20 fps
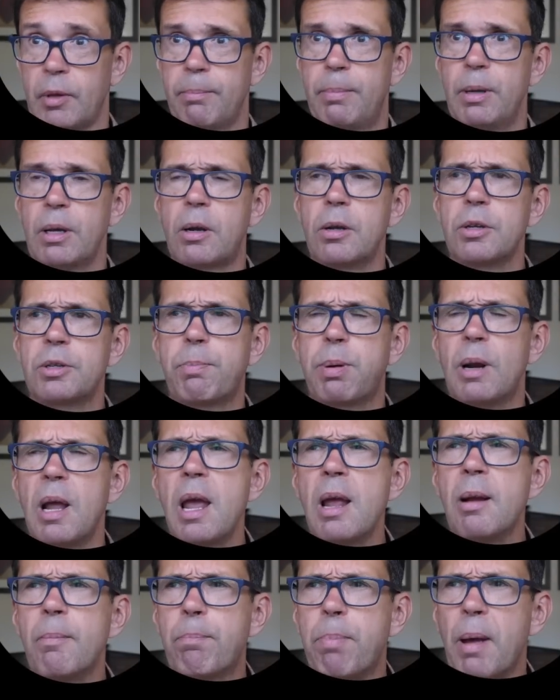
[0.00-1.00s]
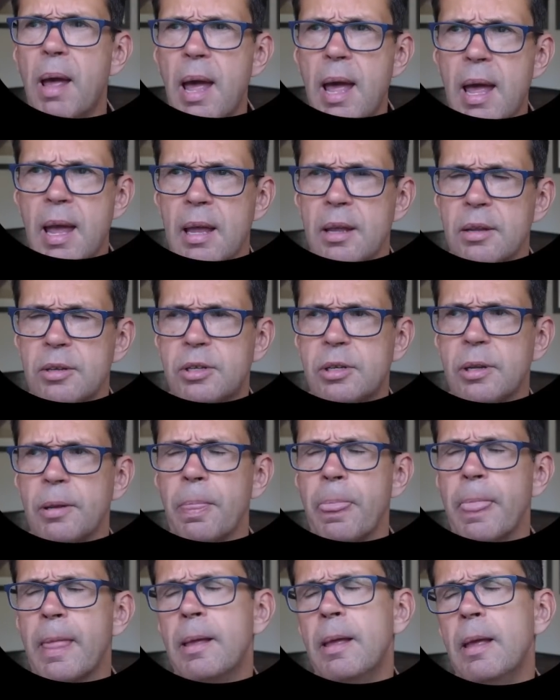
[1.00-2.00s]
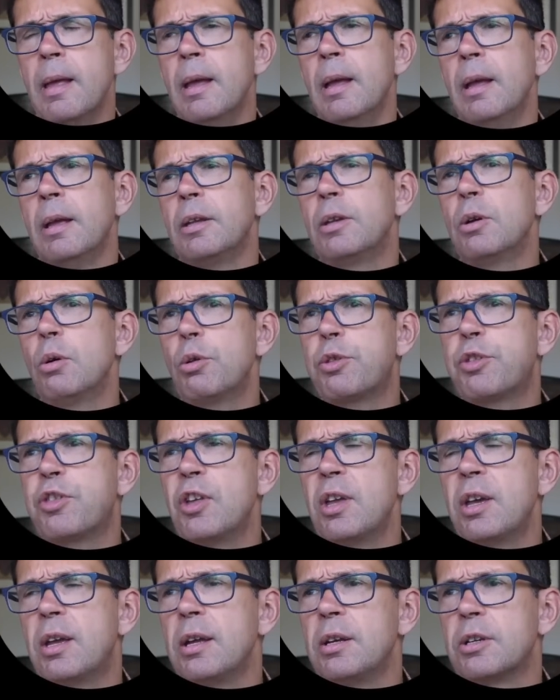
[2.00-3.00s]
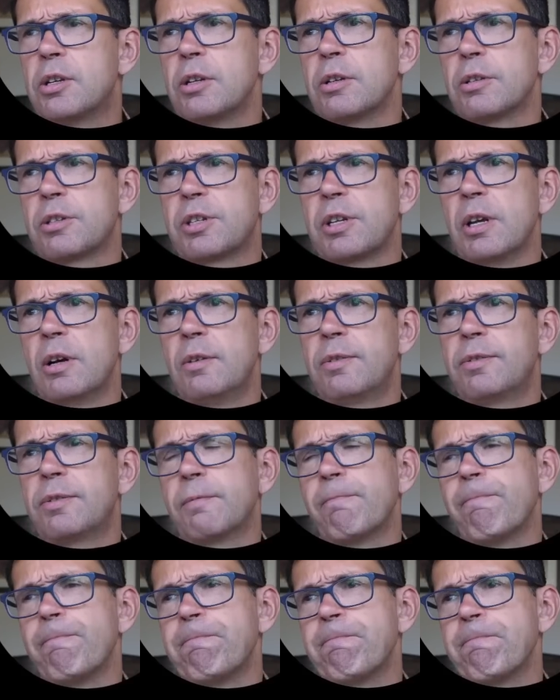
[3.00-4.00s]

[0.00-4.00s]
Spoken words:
Because playing pairs, you're thinking to yourself,